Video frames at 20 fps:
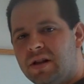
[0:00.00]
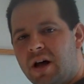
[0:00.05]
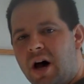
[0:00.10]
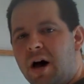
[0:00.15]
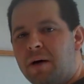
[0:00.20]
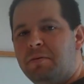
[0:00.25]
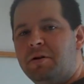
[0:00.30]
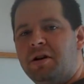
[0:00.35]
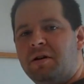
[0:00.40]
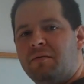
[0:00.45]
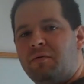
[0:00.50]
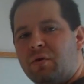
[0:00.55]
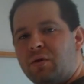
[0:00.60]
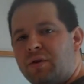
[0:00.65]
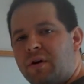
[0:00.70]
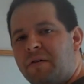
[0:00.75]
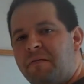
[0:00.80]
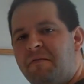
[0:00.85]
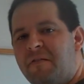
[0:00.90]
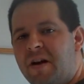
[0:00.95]
lobbying for
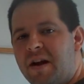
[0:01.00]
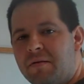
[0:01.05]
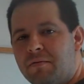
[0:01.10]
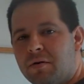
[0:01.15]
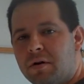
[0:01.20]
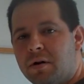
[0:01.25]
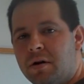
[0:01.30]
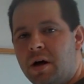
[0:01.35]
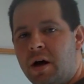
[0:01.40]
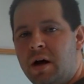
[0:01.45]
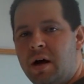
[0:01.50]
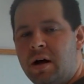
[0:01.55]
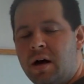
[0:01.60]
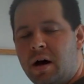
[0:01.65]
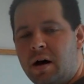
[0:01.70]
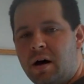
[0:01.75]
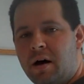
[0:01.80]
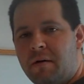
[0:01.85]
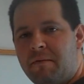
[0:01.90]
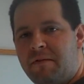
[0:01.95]
their favorite
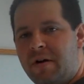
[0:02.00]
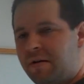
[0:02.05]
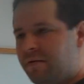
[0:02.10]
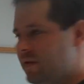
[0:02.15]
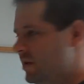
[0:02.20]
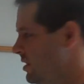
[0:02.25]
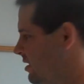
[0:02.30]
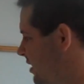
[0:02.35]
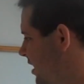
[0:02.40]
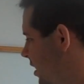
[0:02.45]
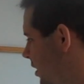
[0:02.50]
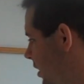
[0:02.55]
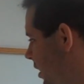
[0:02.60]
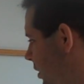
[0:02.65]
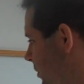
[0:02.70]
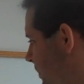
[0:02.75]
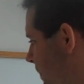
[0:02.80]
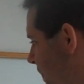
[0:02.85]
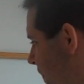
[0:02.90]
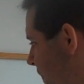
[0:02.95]
scenario.
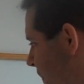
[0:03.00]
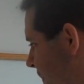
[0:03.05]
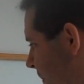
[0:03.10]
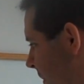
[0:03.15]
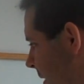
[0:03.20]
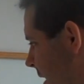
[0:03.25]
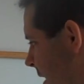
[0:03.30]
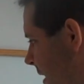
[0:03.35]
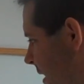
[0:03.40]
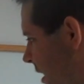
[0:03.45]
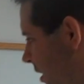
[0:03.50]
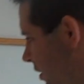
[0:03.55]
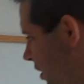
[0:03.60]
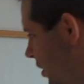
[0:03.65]
Now